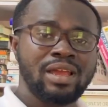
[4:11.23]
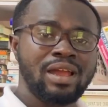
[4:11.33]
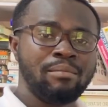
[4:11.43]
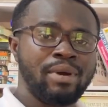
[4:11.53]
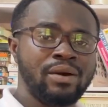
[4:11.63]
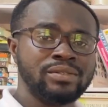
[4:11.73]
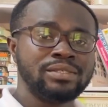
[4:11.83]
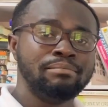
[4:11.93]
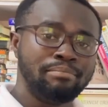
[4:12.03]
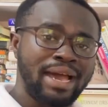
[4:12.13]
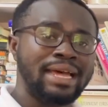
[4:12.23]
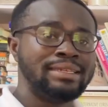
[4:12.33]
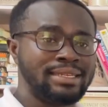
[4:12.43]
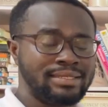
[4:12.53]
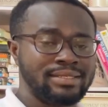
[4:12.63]
about bad
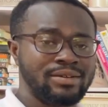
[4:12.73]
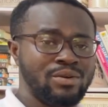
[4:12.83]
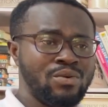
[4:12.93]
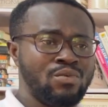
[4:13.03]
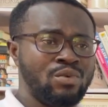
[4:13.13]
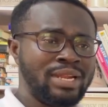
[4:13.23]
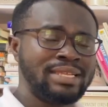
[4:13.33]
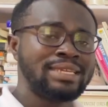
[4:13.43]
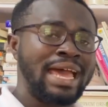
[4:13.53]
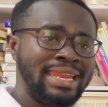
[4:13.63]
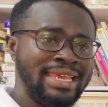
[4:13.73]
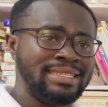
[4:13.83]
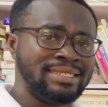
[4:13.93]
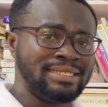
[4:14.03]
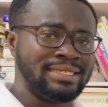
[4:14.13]
debt or will let an
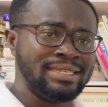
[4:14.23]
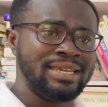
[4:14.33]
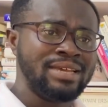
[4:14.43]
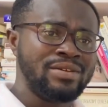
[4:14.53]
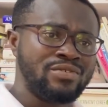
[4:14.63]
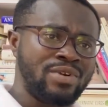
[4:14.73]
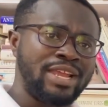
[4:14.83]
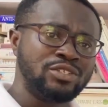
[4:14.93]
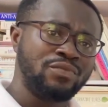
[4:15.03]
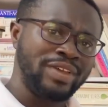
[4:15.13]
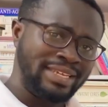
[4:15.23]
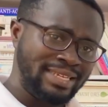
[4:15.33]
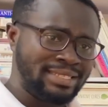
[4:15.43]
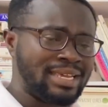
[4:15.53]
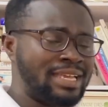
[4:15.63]
entity write off a
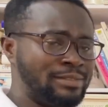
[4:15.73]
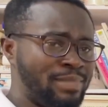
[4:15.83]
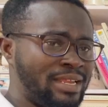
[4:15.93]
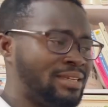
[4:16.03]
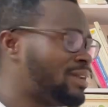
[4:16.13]
debt as bad.